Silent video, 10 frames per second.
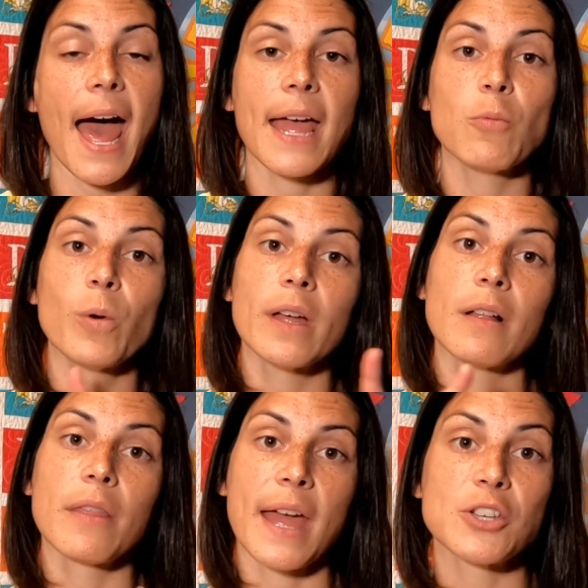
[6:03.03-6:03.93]
I
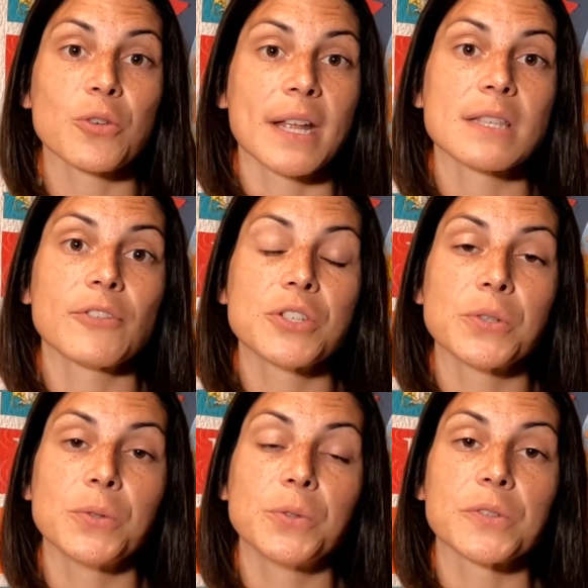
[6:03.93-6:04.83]
will then transfer
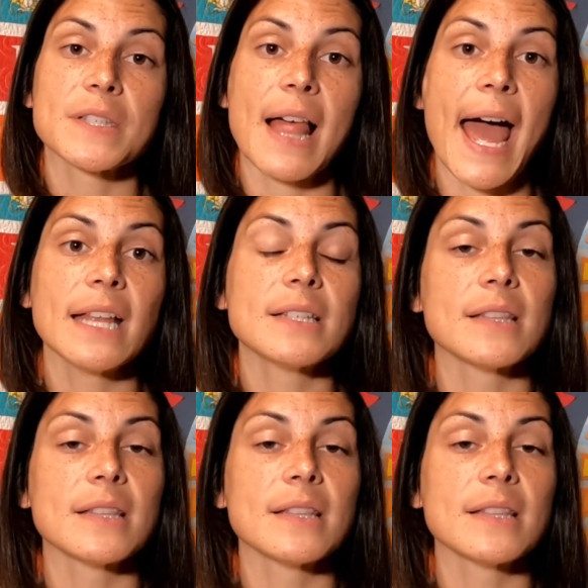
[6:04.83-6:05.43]
to Google Slides,